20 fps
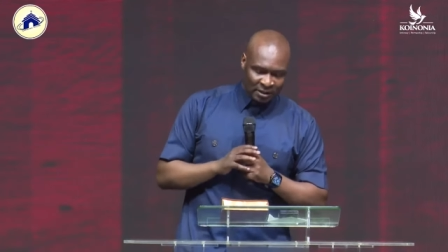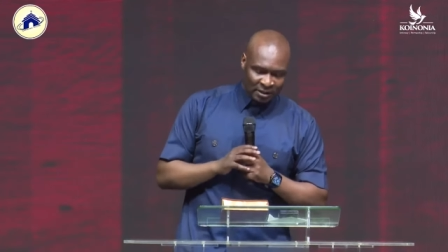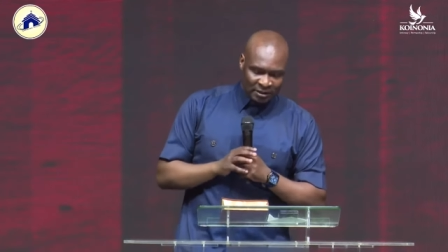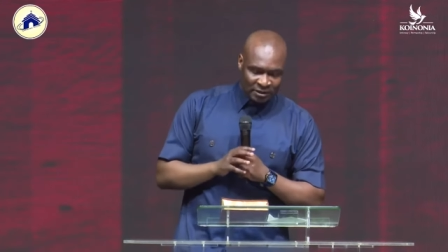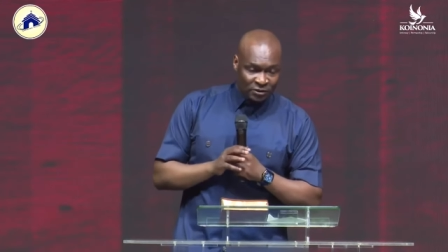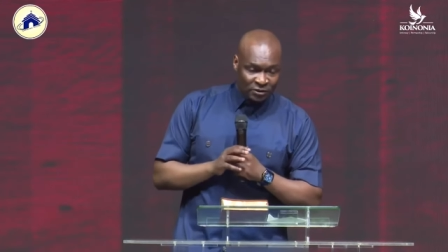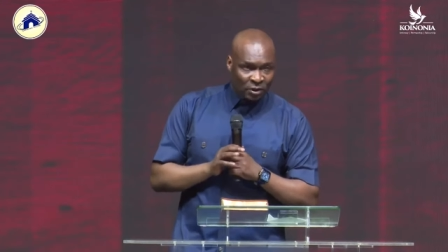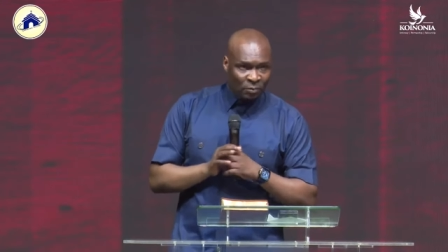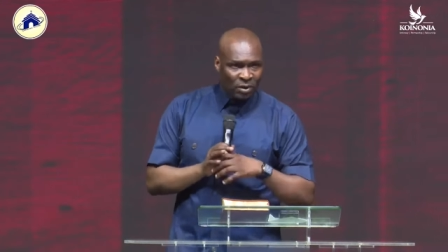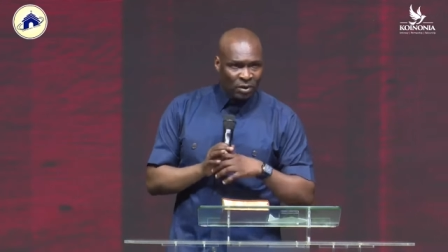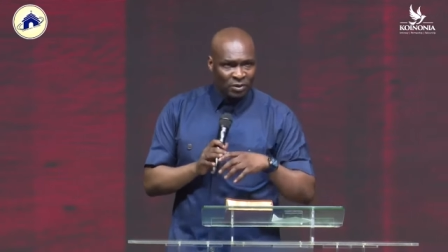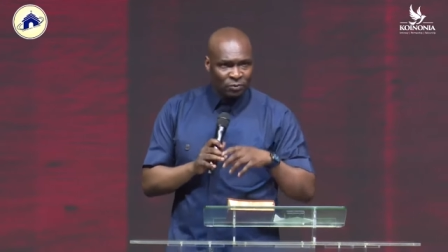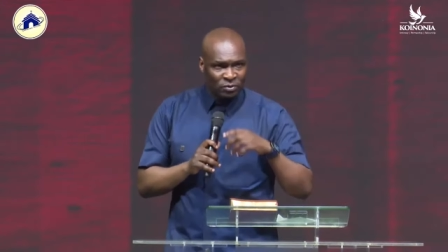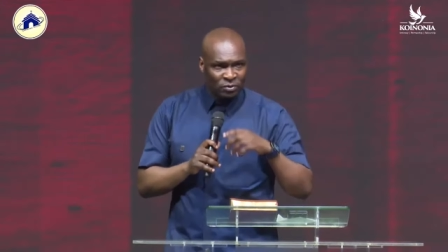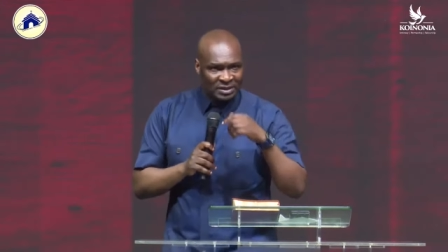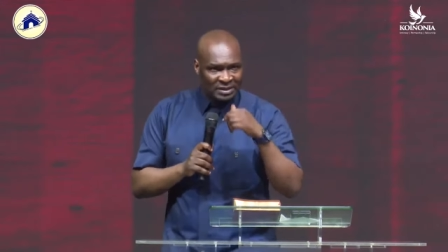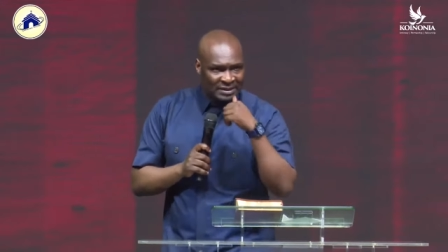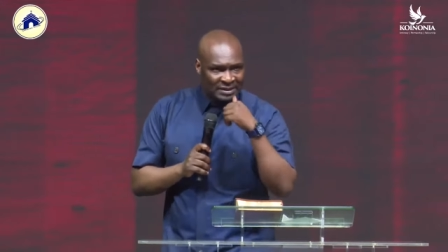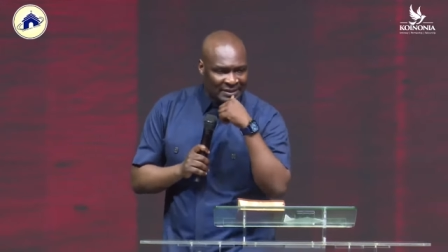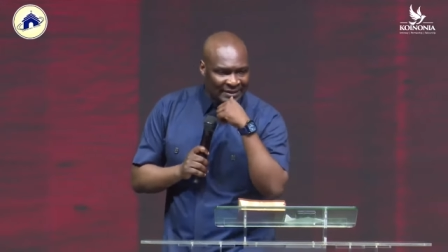Someone
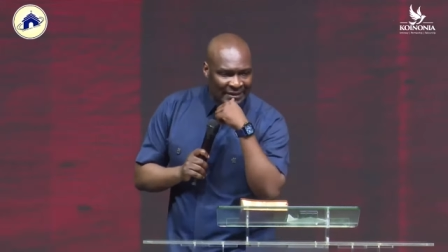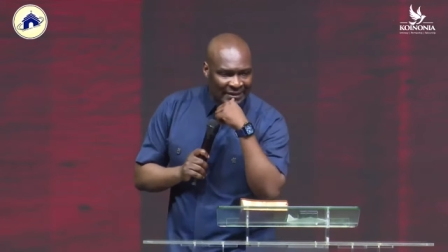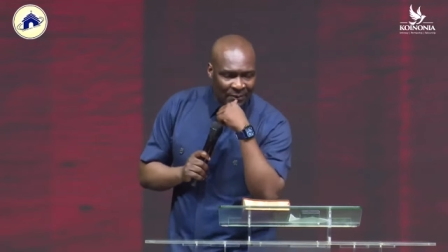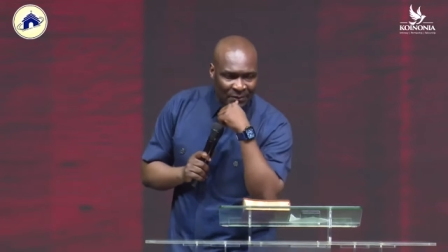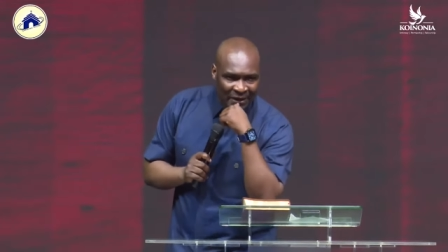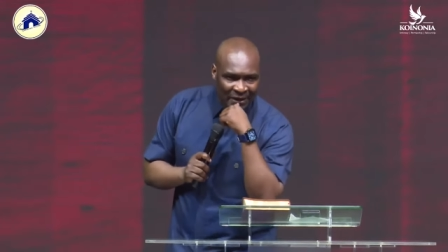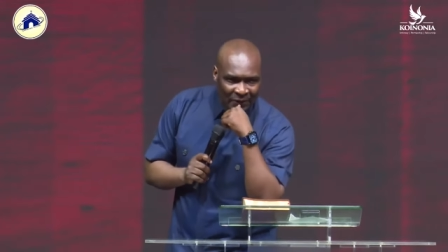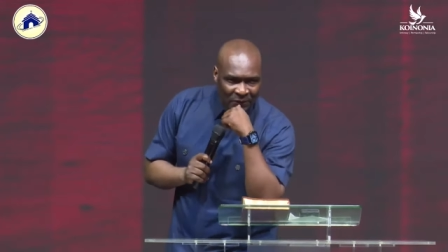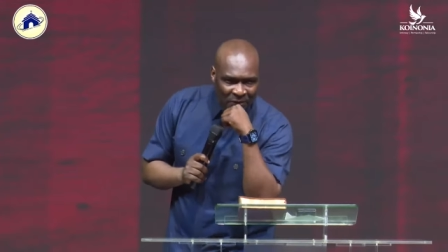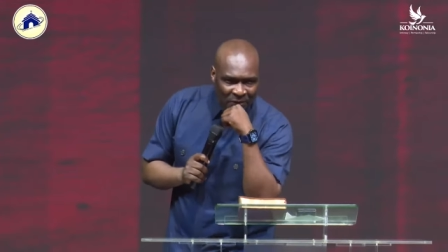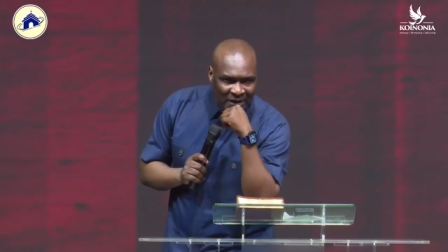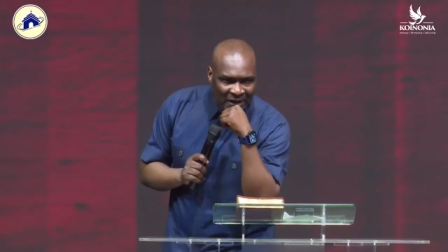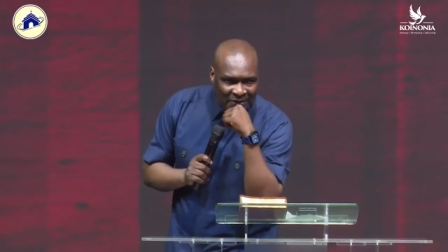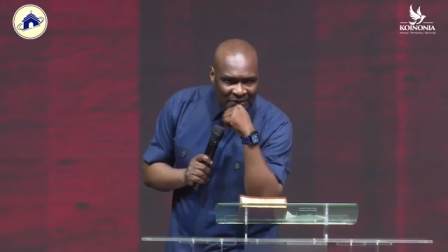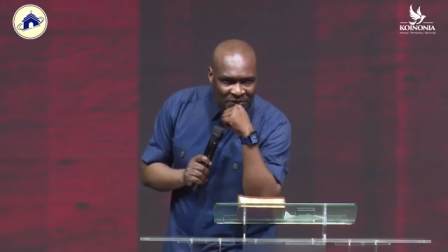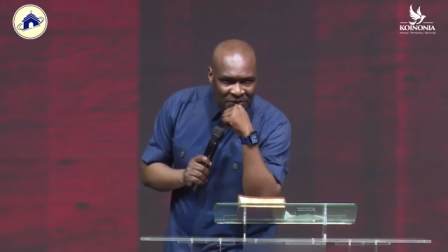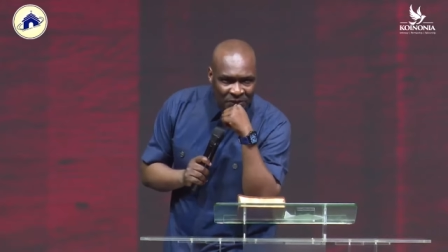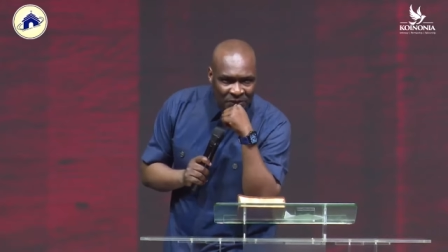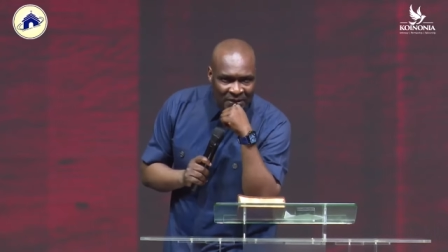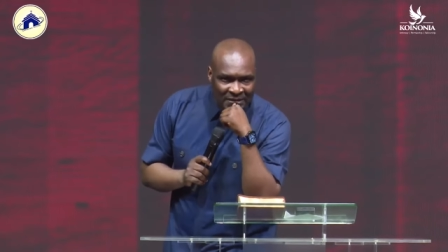will sit down and look
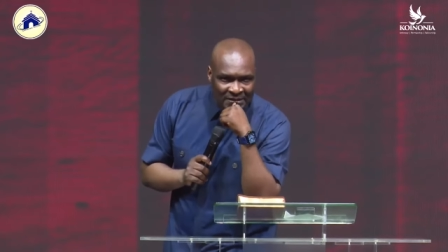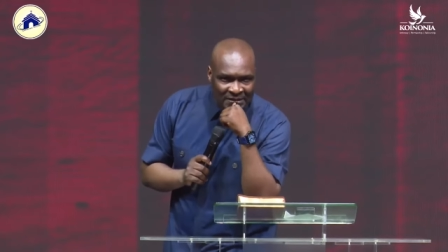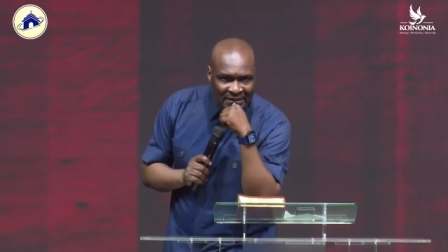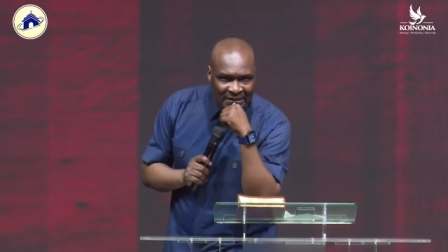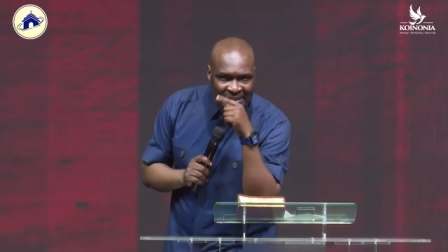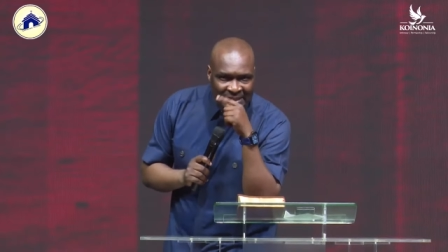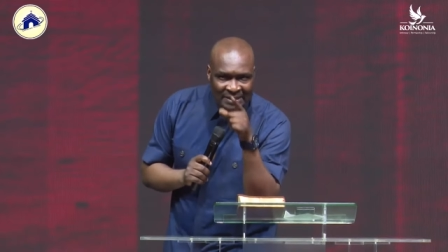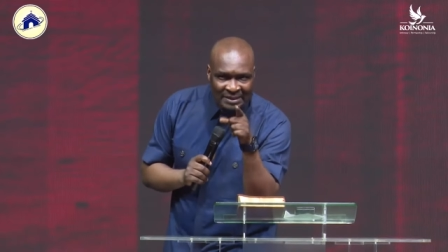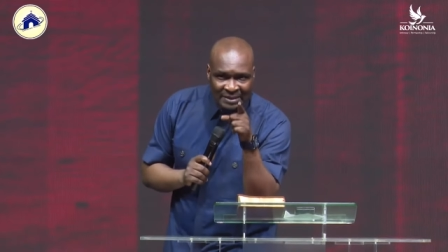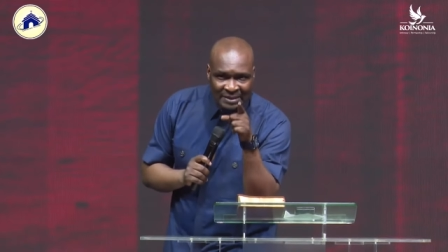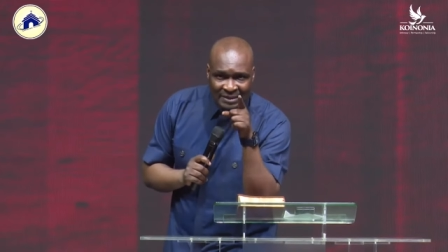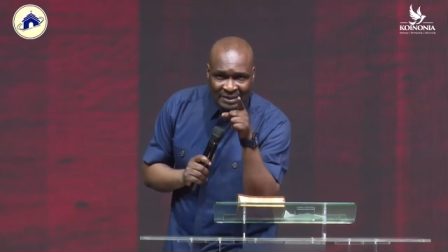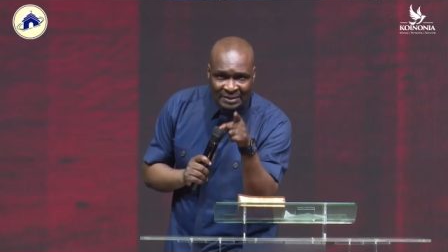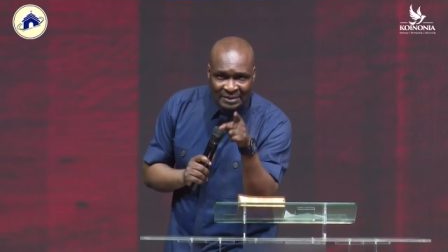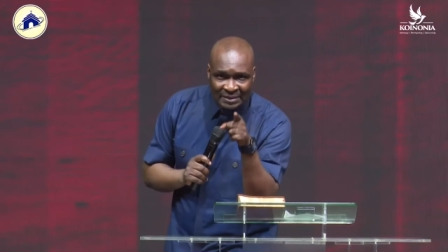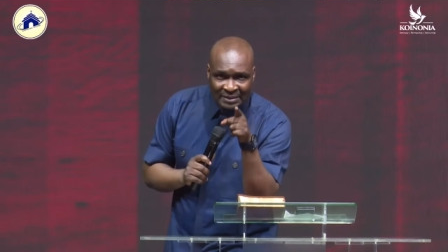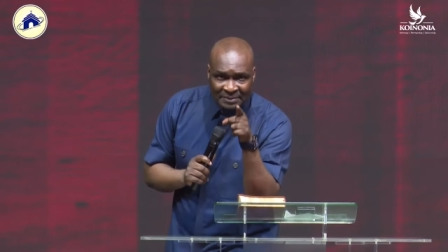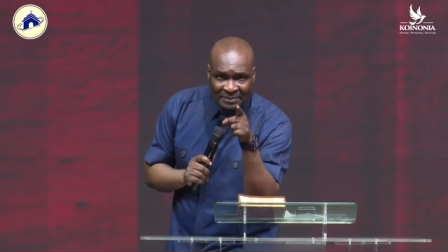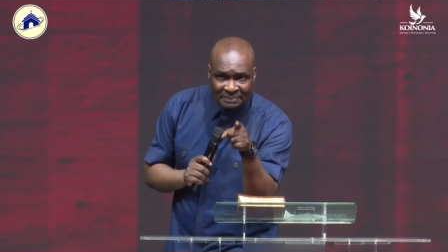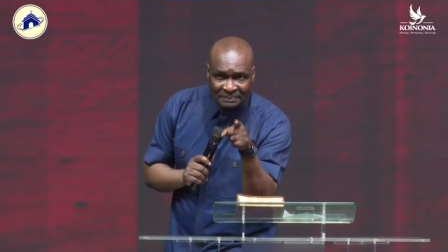at you and say, this is it.